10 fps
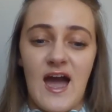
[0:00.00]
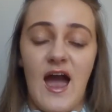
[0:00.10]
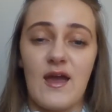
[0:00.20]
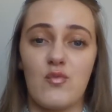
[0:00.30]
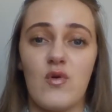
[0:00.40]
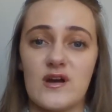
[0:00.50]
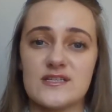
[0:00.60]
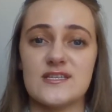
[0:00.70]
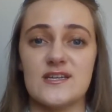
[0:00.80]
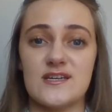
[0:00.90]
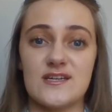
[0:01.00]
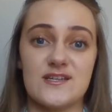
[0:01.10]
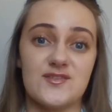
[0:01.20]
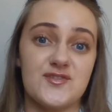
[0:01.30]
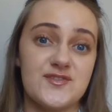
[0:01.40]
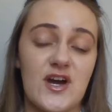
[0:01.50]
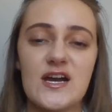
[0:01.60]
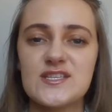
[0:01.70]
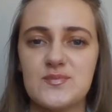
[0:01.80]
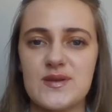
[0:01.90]
I want to
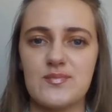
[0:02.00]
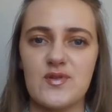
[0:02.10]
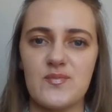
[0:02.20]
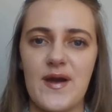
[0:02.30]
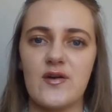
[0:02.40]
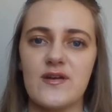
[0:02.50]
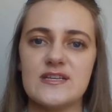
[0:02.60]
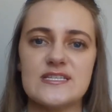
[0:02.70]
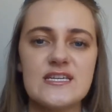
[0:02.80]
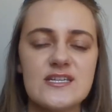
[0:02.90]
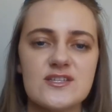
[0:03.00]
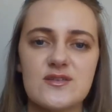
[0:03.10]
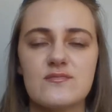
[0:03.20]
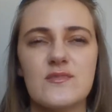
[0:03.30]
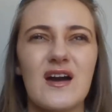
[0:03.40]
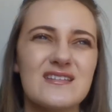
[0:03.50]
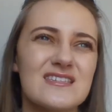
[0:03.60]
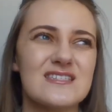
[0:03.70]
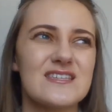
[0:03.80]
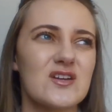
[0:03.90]
talk to people about and teach them, not
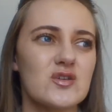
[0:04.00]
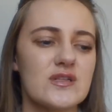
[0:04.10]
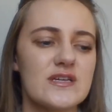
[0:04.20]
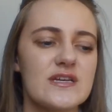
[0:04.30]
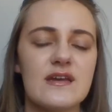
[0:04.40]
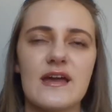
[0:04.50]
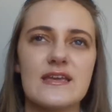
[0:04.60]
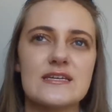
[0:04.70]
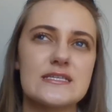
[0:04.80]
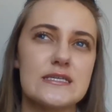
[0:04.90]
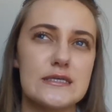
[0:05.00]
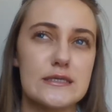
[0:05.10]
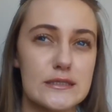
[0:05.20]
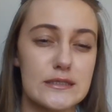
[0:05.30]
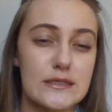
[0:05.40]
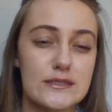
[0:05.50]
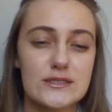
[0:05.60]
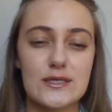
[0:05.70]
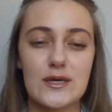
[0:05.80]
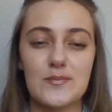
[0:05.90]
necessarily, I guess,
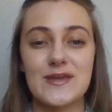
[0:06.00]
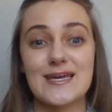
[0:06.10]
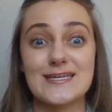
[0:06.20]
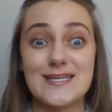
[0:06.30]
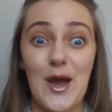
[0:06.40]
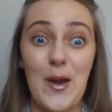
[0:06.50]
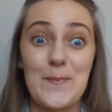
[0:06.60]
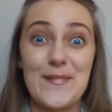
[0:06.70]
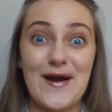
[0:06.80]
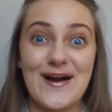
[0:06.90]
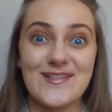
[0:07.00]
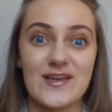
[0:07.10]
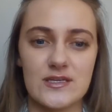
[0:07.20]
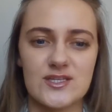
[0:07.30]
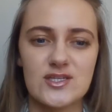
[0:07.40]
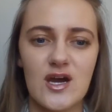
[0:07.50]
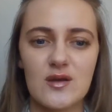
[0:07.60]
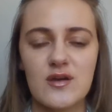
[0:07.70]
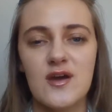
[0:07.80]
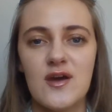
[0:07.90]
teach them, because I'm not like a
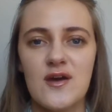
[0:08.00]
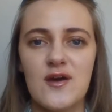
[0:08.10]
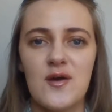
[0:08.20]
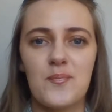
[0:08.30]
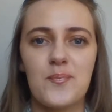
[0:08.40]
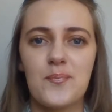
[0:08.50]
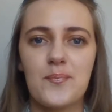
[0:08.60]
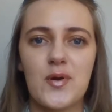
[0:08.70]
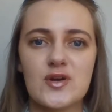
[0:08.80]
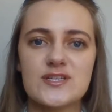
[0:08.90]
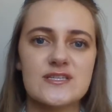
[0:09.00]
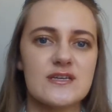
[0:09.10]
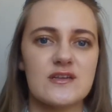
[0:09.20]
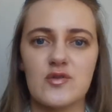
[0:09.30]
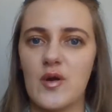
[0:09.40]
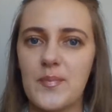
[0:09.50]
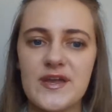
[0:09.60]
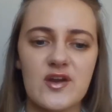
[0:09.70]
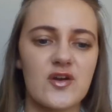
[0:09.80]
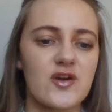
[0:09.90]
stock person or a
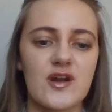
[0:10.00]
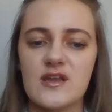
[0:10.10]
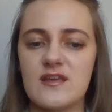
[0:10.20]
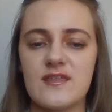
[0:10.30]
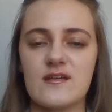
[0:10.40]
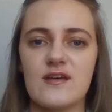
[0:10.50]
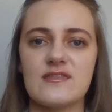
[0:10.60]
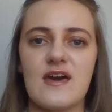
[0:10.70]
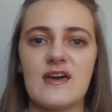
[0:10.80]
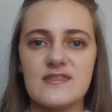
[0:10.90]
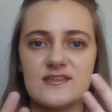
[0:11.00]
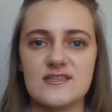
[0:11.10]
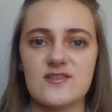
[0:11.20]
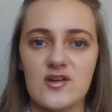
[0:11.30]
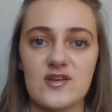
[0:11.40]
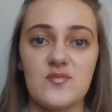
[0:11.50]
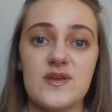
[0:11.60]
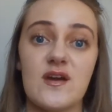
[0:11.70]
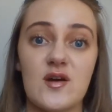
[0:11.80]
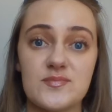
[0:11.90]
picker or anything like that. This is all going
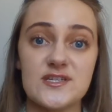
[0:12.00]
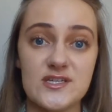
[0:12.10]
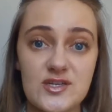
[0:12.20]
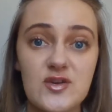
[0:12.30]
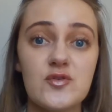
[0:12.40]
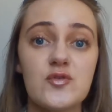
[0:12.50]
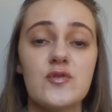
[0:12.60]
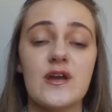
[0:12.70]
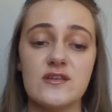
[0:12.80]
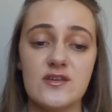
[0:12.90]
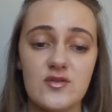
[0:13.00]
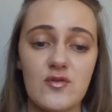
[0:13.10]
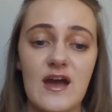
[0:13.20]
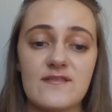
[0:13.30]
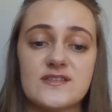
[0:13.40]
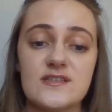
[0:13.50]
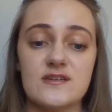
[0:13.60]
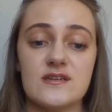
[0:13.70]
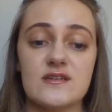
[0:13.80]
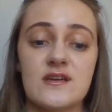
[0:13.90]
to be up to you, and you have
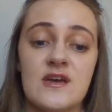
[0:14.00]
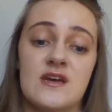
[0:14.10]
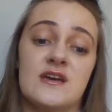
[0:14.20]
to